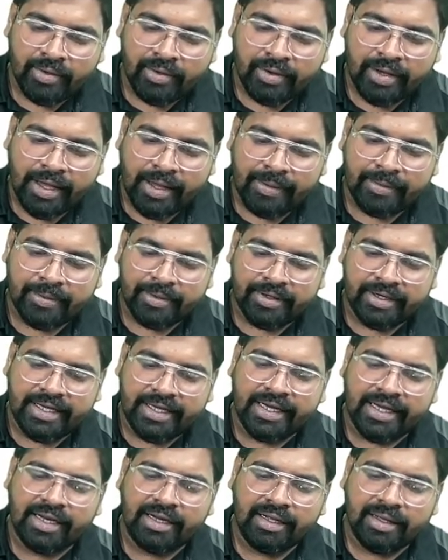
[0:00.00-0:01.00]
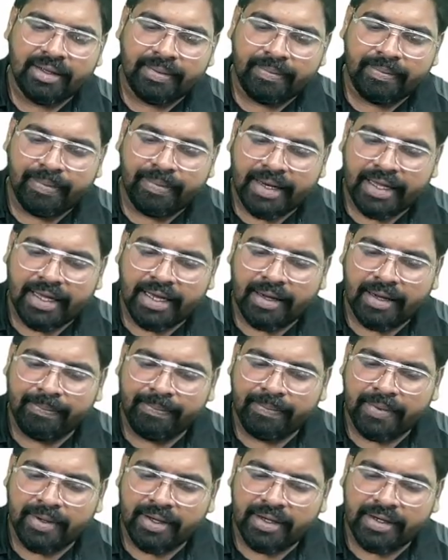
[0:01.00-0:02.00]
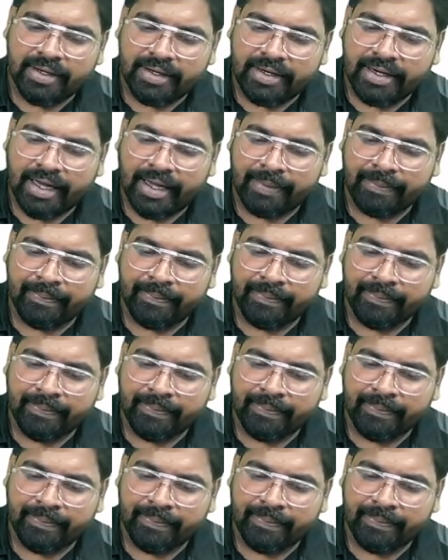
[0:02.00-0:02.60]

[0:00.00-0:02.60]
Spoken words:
Okay, tear breakup time.